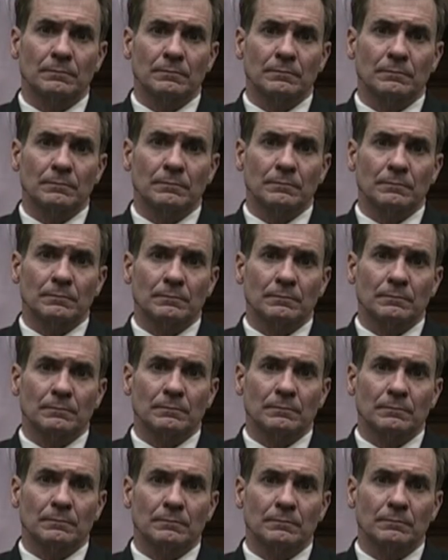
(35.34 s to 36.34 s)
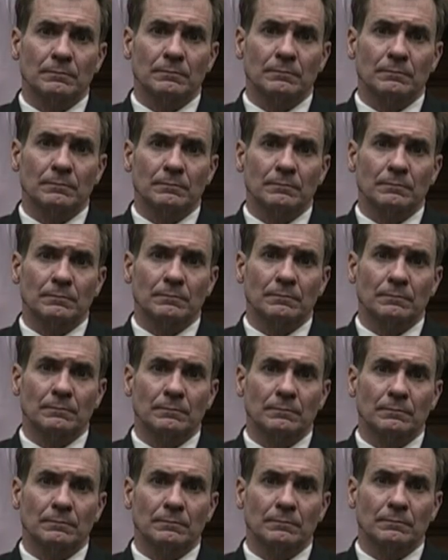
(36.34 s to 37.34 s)

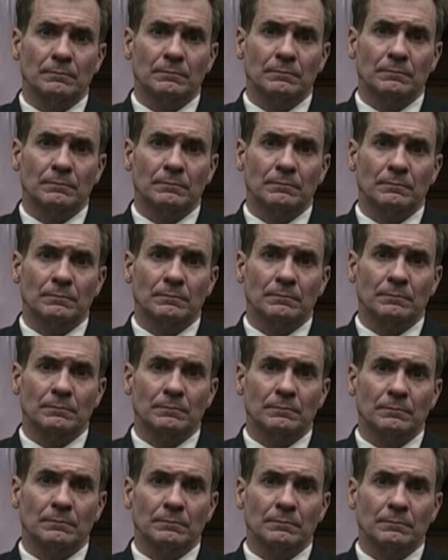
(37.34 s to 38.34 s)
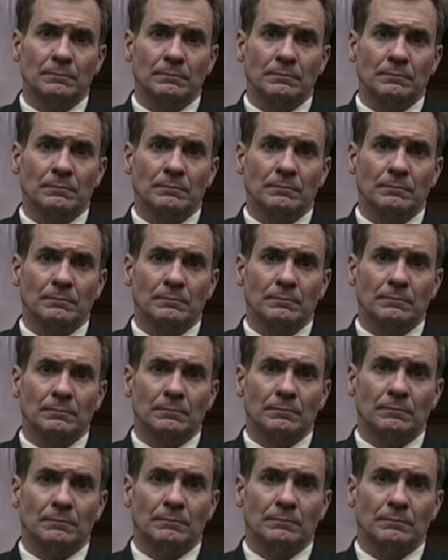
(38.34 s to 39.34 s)

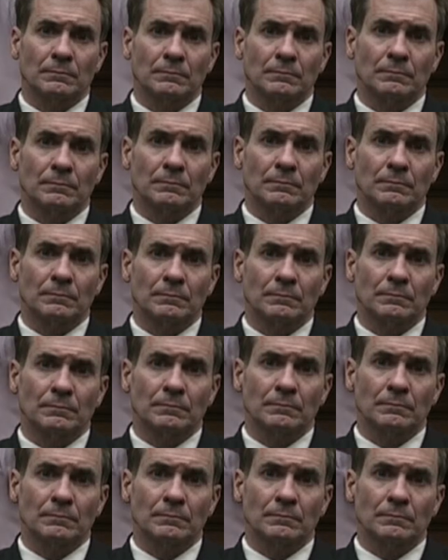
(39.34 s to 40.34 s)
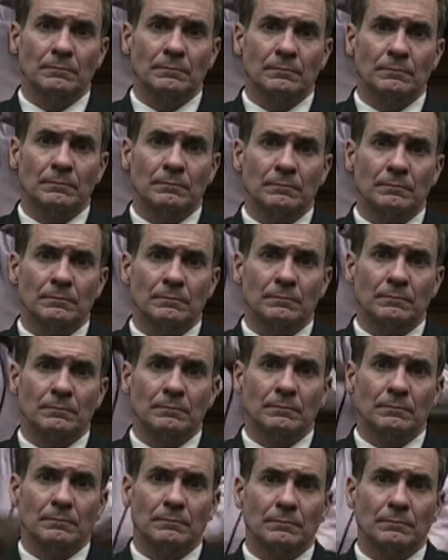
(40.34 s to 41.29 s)
The person shown says nothing.